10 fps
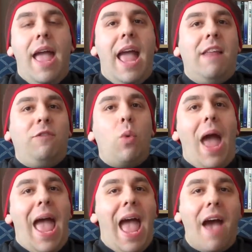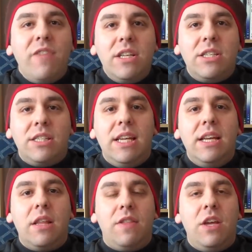And if you haven't
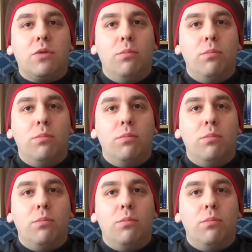seen these